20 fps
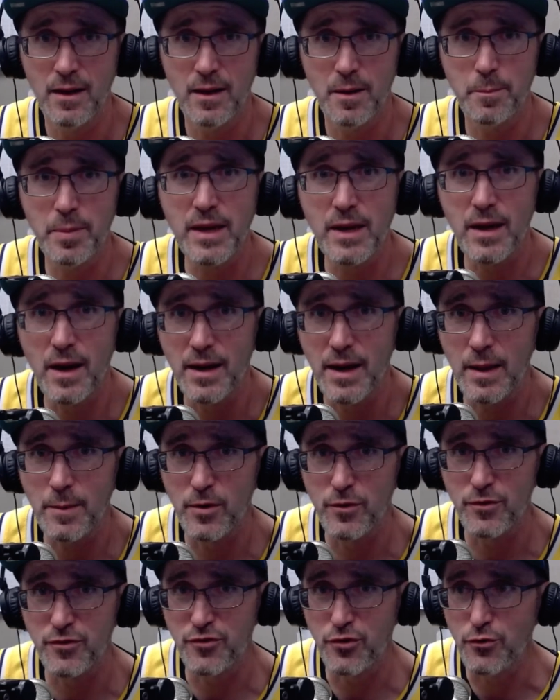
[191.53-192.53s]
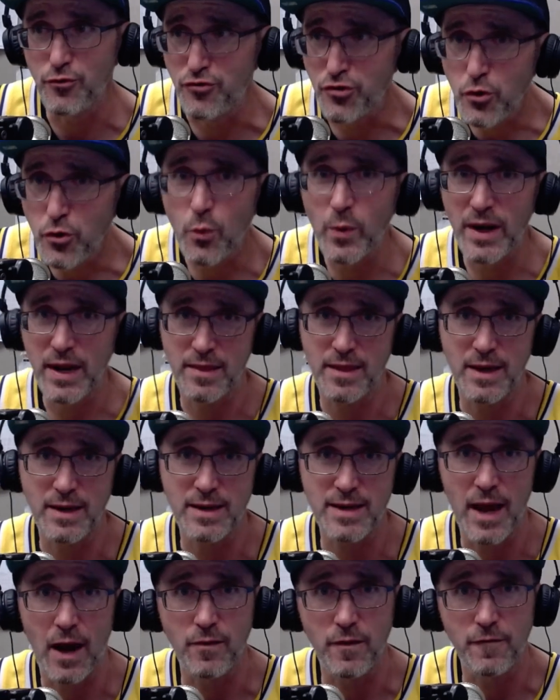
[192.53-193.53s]
being unable to do anything
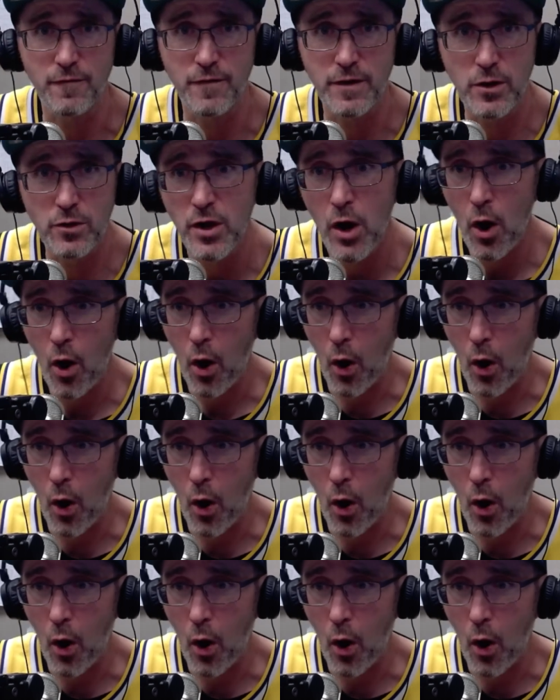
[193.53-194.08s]
down the field.